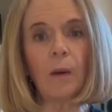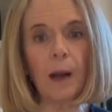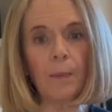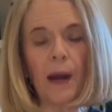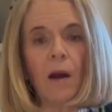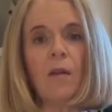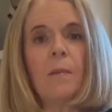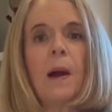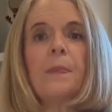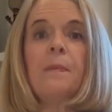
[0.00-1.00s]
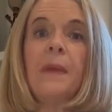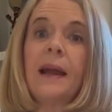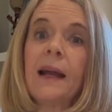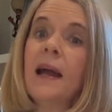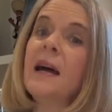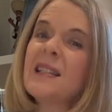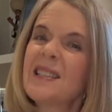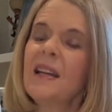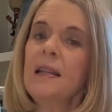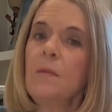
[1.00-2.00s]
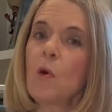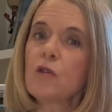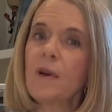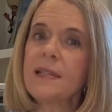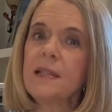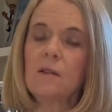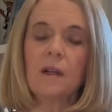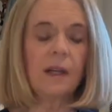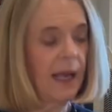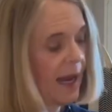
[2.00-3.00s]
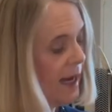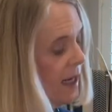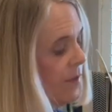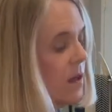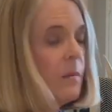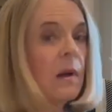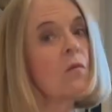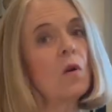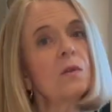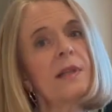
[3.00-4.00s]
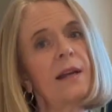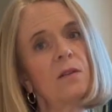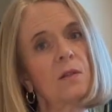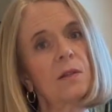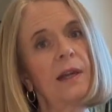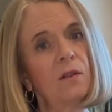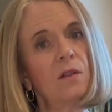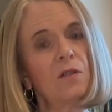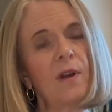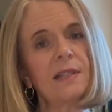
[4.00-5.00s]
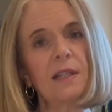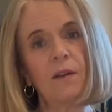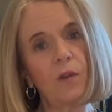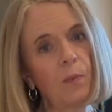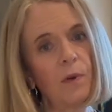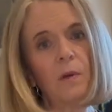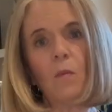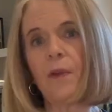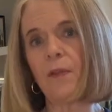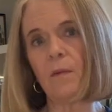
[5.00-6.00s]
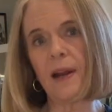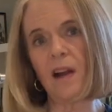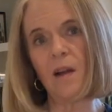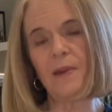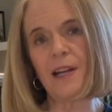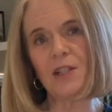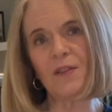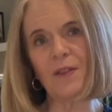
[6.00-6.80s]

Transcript: and pair them up and make a slightly more dressy look. And even the Monroe sandals can look dressy if you put them with the right combination of